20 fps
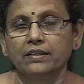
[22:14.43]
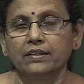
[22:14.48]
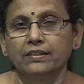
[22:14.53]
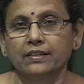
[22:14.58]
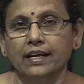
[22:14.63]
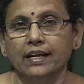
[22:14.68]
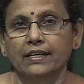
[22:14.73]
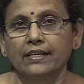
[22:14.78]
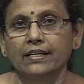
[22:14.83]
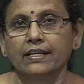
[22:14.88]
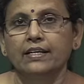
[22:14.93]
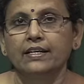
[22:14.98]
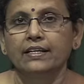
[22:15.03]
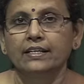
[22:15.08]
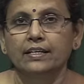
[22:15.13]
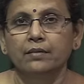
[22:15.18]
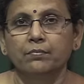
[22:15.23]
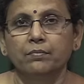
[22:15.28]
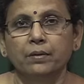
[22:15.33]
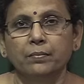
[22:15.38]
site,
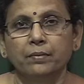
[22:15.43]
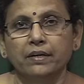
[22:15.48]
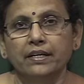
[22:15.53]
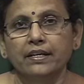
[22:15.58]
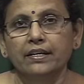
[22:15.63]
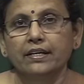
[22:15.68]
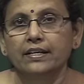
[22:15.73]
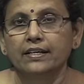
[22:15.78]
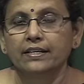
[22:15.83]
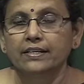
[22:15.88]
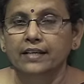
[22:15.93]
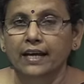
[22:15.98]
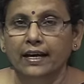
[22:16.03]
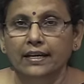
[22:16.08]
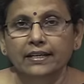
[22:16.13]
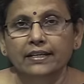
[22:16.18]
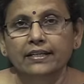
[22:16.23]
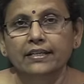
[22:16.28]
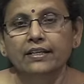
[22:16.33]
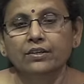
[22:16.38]
he may be
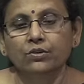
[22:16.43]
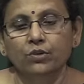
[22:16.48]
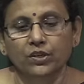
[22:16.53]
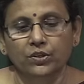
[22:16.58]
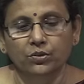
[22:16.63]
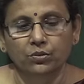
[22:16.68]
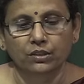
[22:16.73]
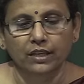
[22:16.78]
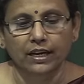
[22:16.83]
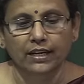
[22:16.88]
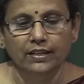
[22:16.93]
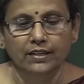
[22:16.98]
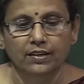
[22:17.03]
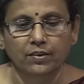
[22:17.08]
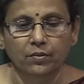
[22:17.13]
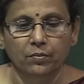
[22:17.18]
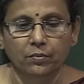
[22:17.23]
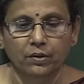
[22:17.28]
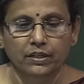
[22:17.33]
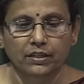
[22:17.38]
directly going to that
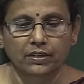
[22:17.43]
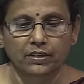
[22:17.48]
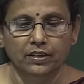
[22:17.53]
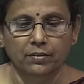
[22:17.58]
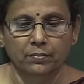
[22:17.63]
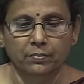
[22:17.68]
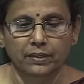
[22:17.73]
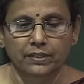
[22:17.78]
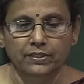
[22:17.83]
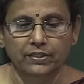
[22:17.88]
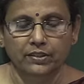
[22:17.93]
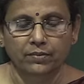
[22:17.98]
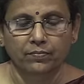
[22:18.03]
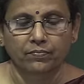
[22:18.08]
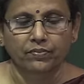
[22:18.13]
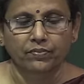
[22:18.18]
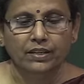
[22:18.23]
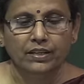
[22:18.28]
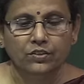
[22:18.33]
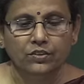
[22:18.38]
particular page.
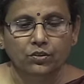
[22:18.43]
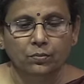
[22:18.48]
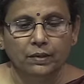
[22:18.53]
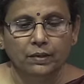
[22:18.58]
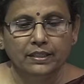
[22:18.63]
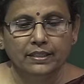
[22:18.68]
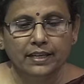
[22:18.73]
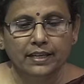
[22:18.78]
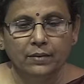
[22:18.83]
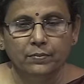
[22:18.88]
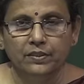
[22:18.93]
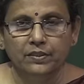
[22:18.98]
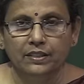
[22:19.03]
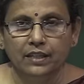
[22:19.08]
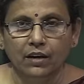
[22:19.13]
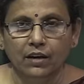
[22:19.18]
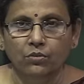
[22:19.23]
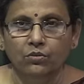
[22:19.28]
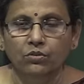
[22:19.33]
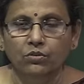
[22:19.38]
So, many times
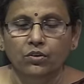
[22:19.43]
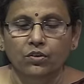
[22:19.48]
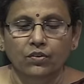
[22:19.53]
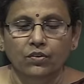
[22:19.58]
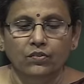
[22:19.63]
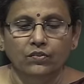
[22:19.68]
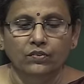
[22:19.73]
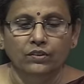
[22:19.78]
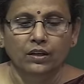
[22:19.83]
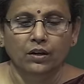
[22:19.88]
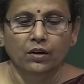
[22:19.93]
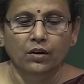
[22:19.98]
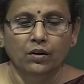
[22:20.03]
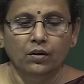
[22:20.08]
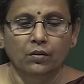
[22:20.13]
now the